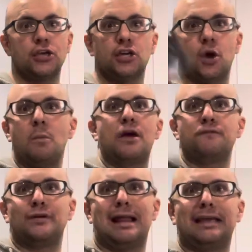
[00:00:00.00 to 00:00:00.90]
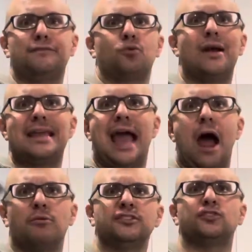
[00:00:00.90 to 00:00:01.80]
You can wear them for like 20
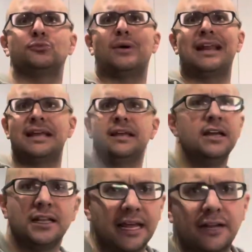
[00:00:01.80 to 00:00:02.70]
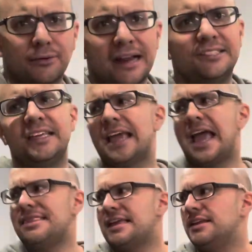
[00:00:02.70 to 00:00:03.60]
hours sweating like crazy
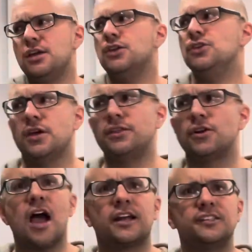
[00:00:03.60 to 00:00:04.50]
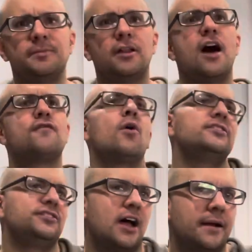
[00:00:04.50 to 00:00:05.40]
and then they're not gonna smell? Of
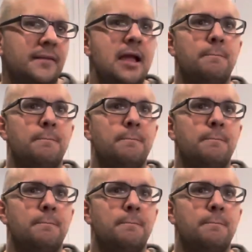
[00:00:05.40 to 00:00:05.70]
course not.